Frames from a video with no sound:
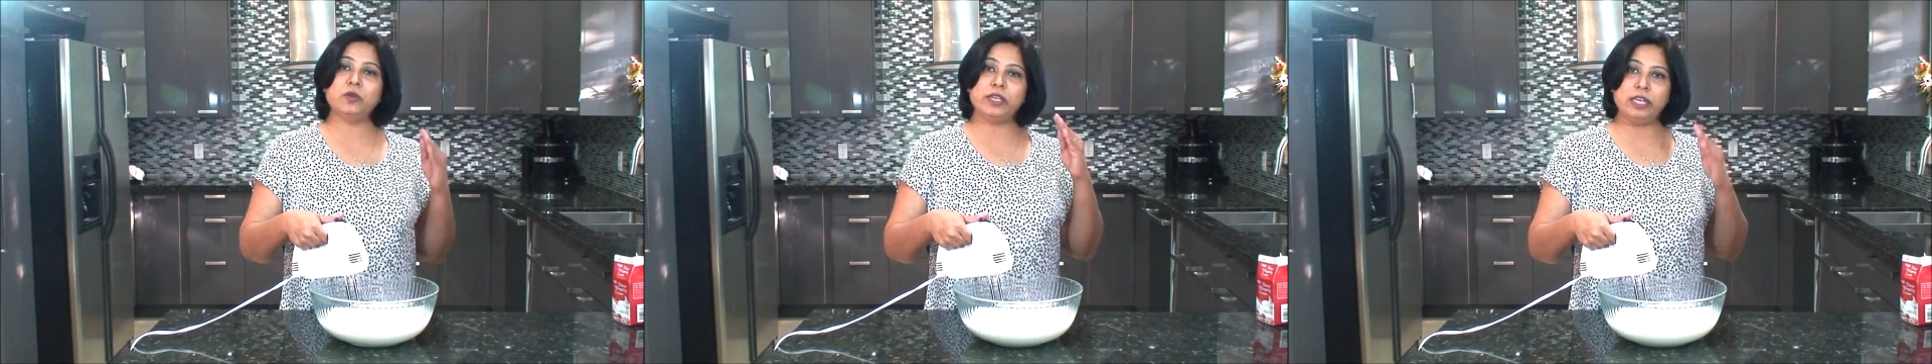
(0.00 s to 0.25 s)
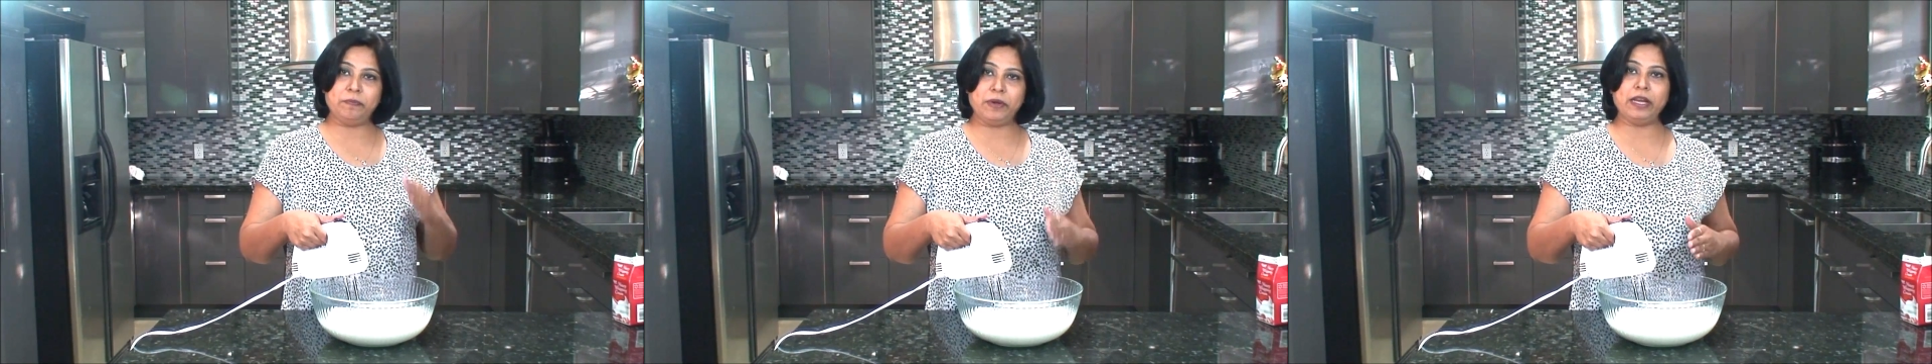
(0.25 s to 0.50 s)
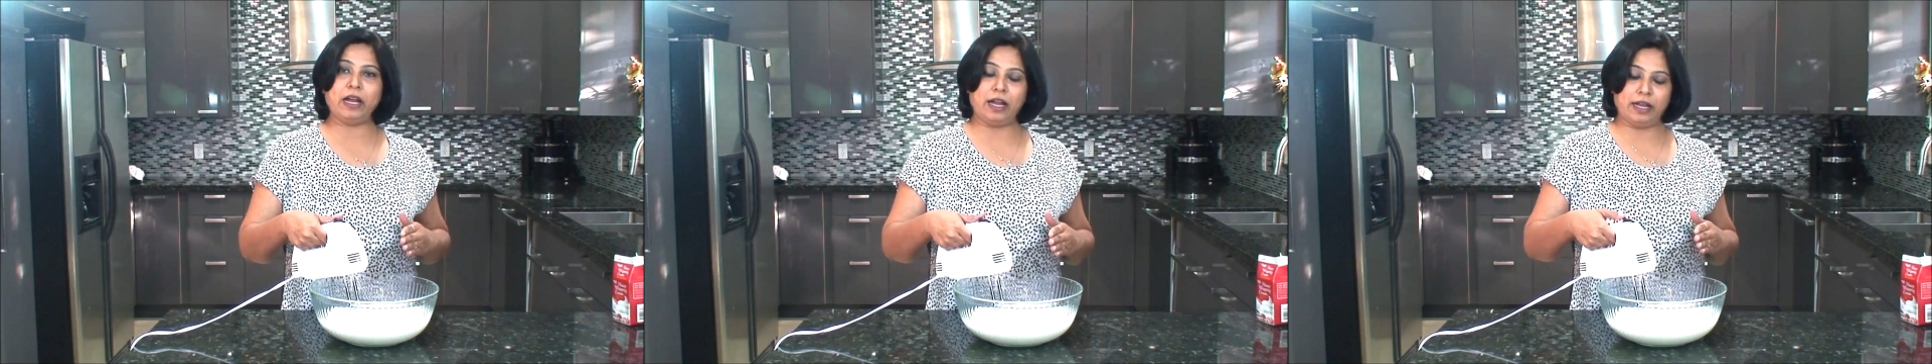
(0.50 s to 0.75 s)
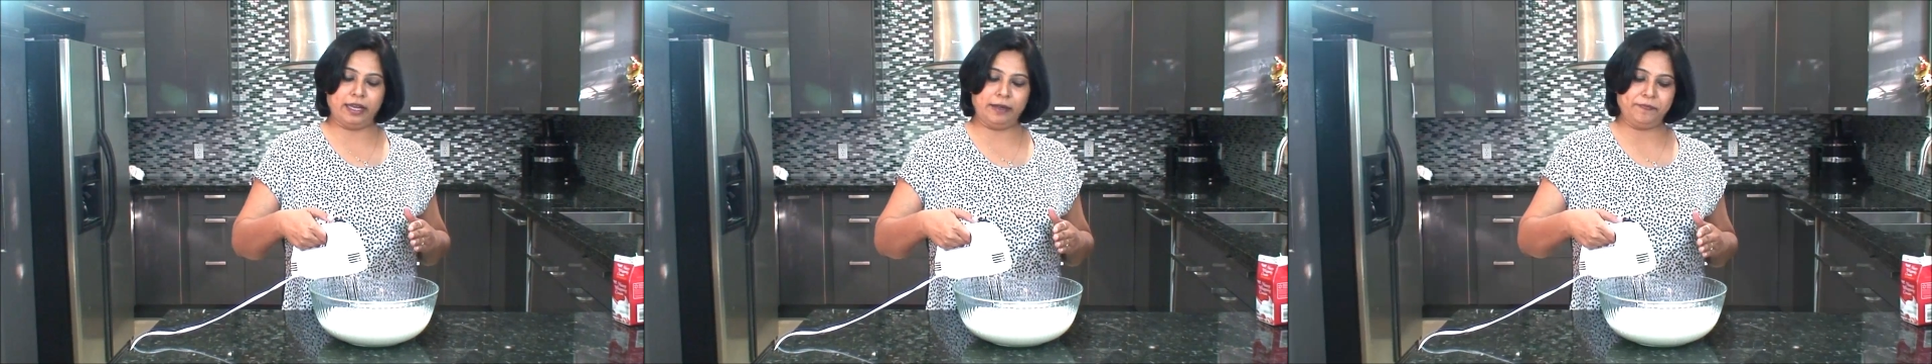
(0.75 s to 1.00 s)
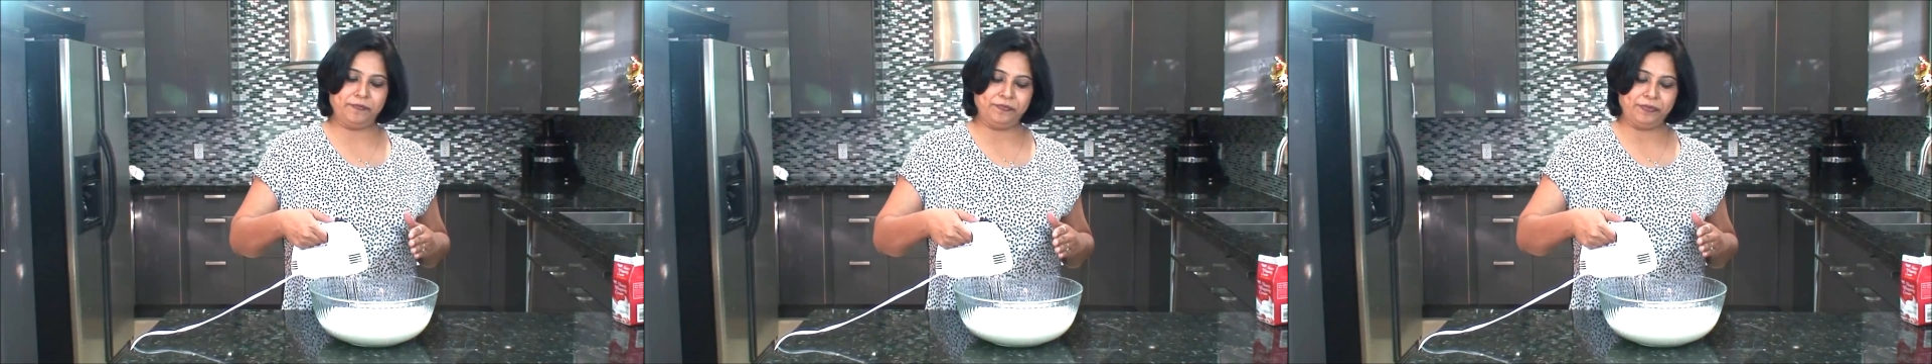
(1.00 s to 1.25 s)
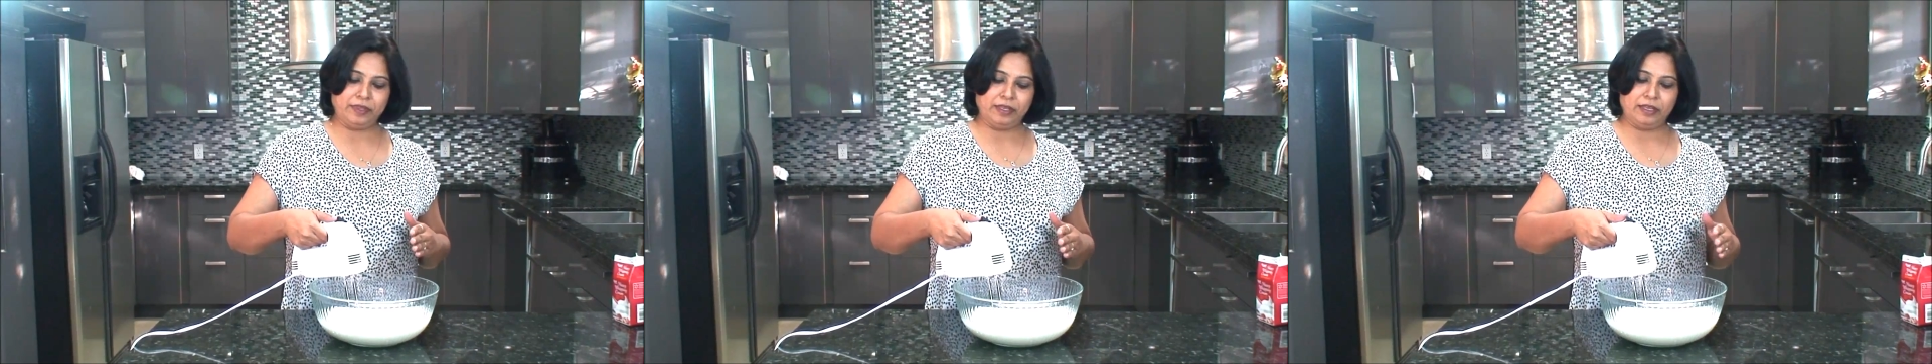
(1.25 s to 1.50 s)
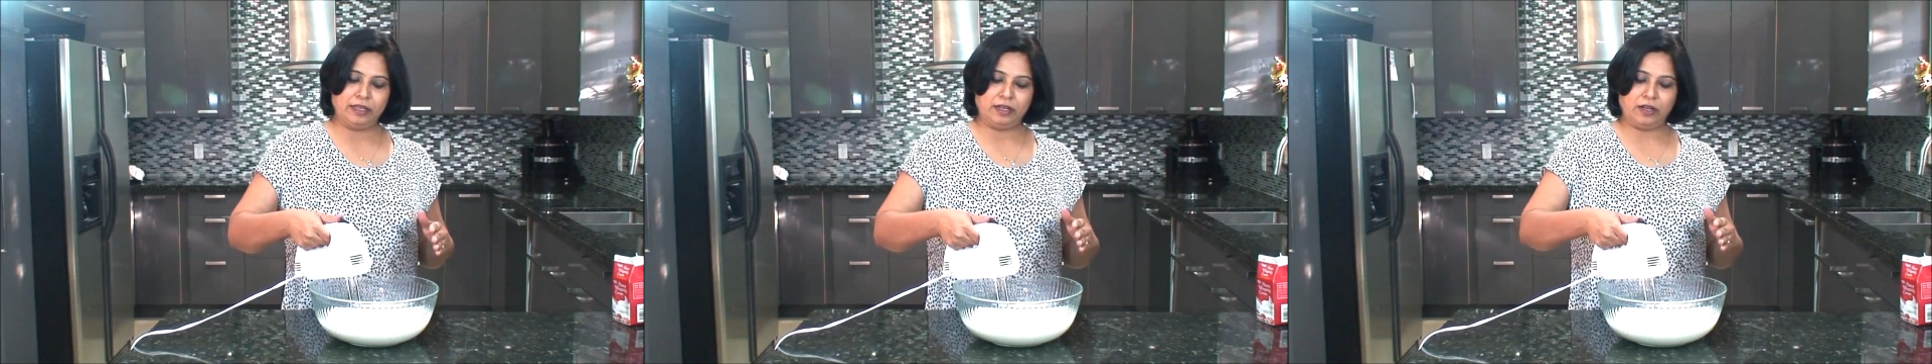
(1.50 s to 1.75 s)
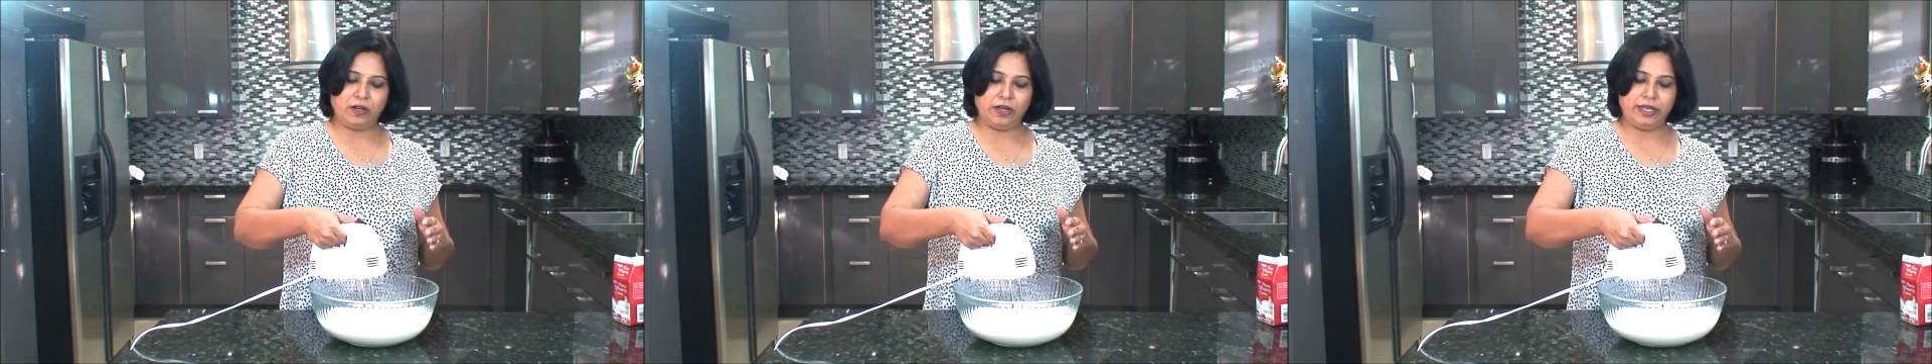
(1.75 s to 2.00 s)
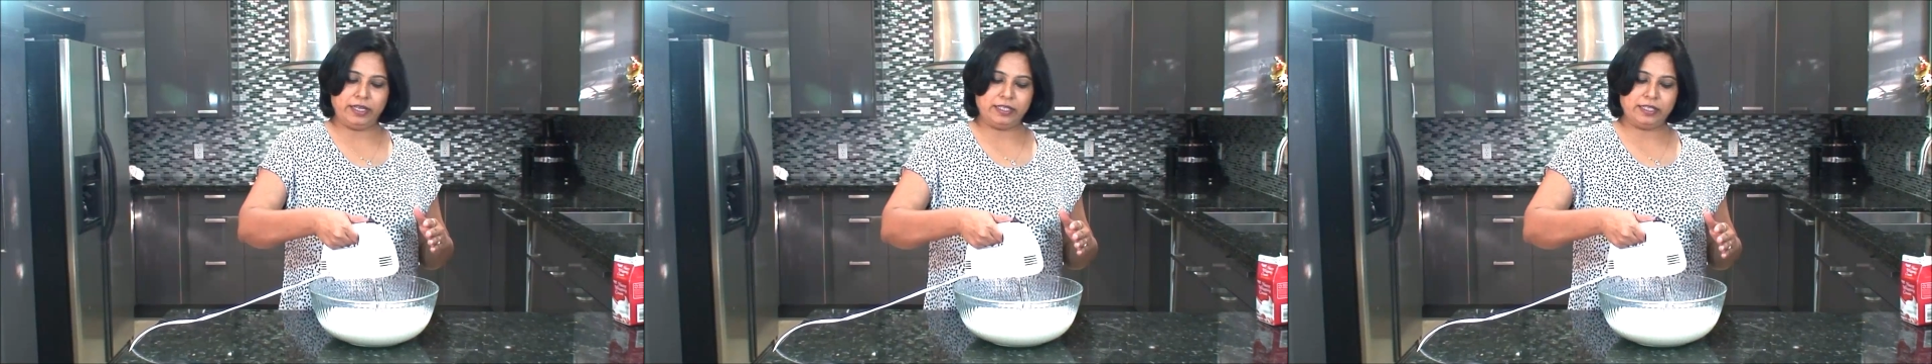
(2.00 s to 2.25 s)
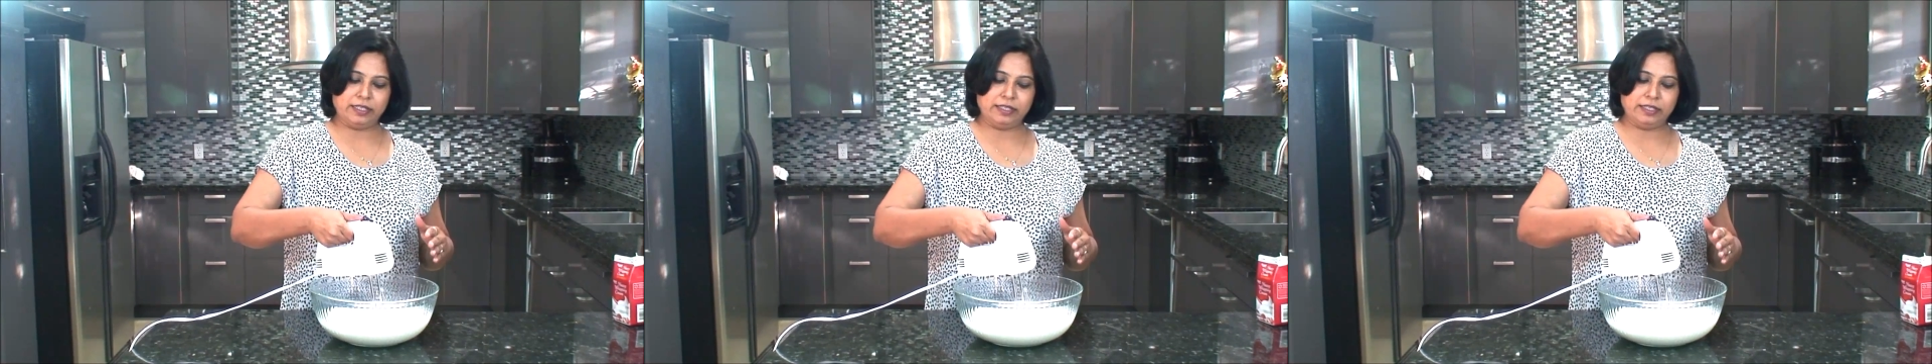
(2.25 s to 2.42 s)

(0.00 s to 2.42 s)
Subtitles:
so keep an eye on it.